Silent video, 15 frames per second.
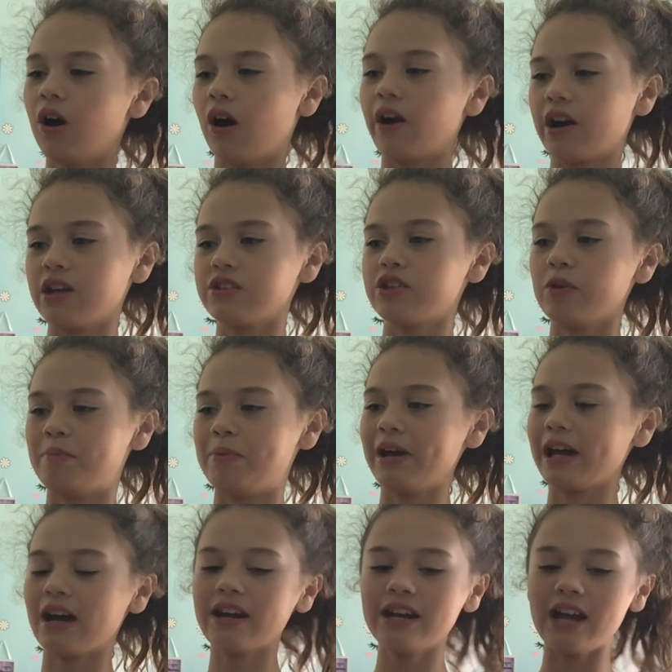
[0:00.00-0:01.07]
All right, so
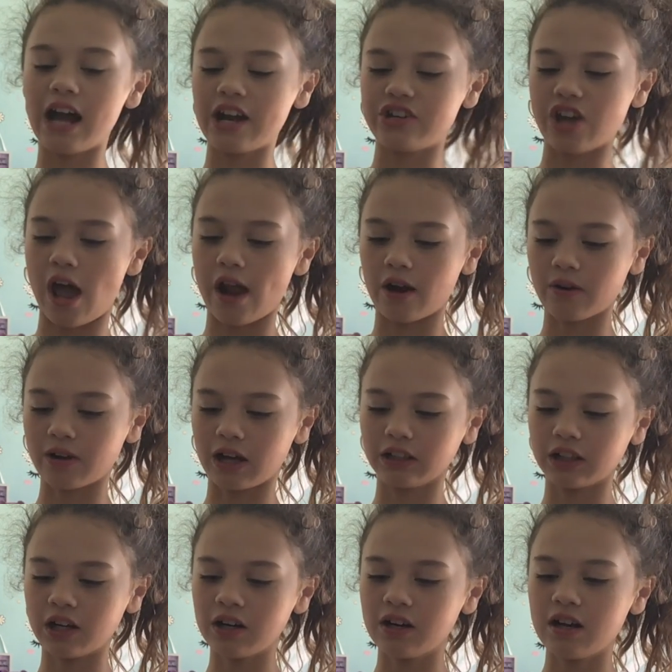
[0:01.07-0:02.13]
pick out an eyeshadow
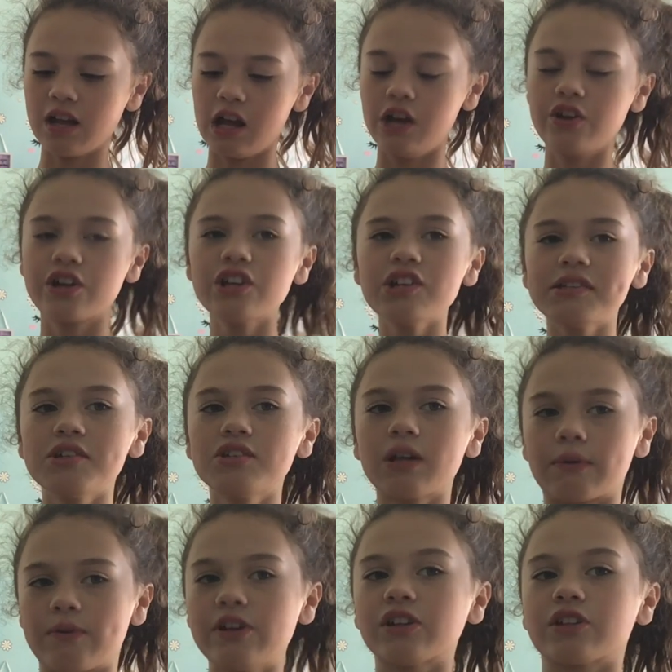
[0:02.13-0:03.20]
color, and you can just use
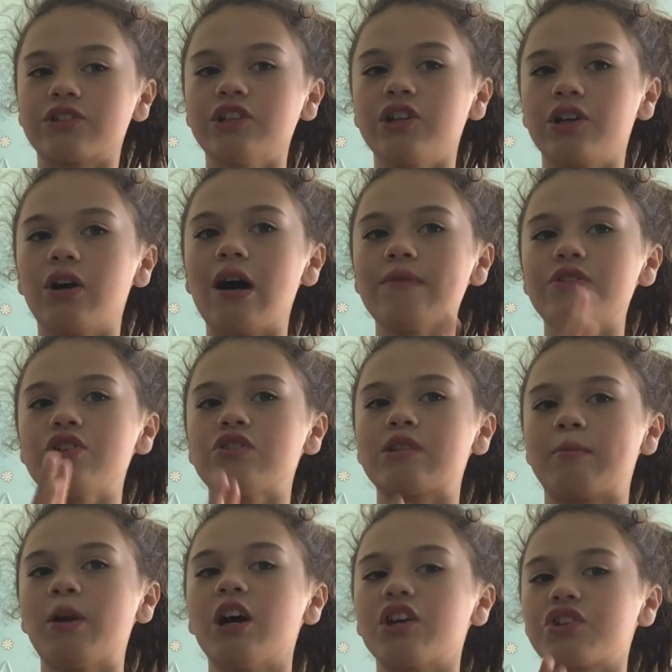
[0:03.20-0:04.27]
your finger too. You don't have to use
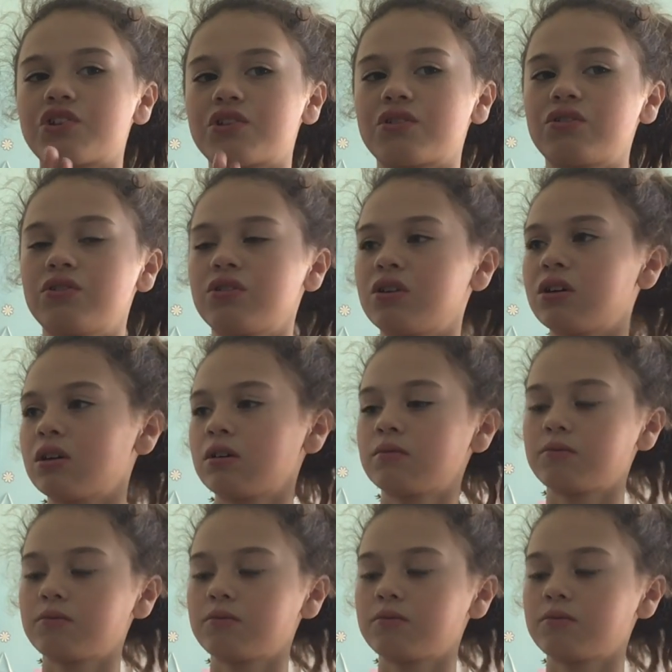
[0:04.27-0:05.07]
the brush. Okay.